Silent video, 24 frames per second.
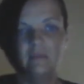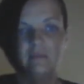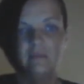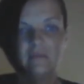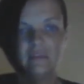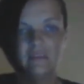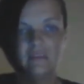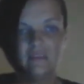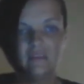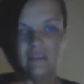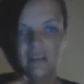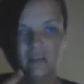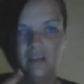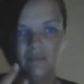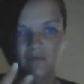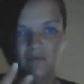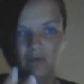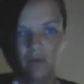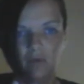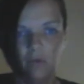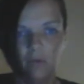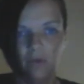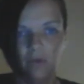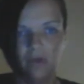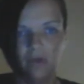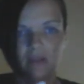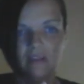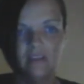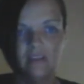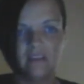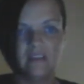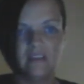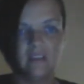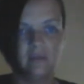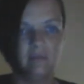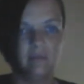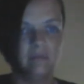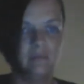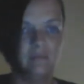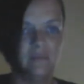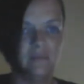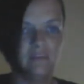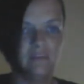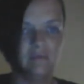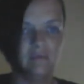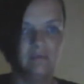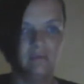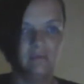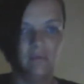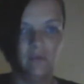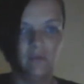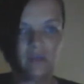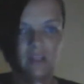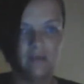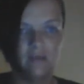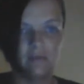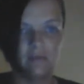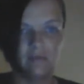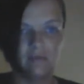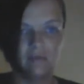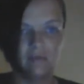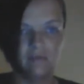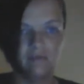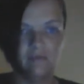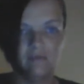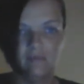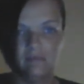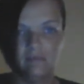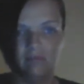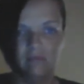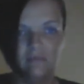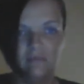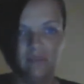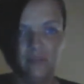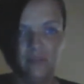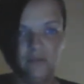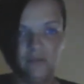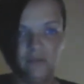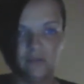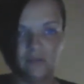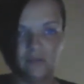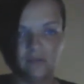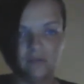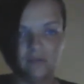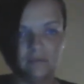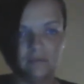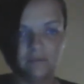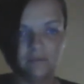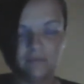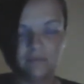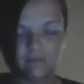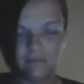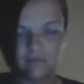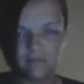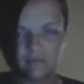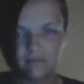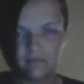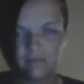some's for it, some's whatever, neutral.